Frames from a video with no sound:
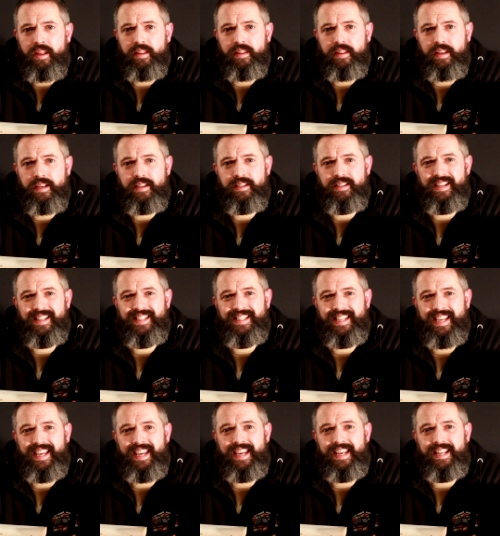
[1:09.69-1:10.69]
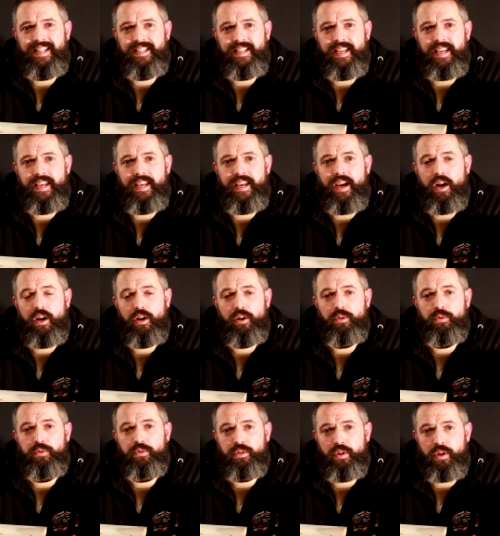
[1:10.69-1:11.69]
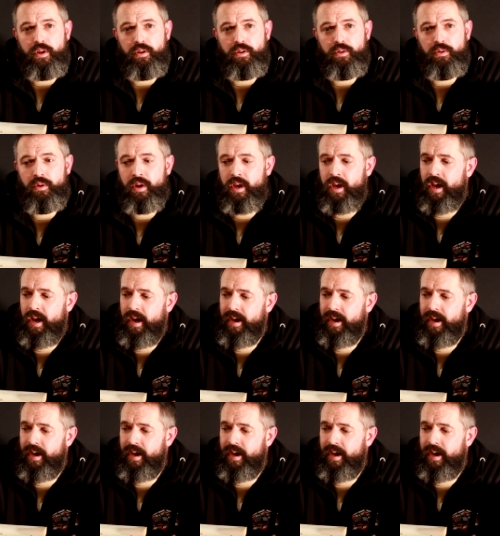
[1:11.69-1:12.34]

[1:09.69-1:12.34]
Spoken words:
this TT02,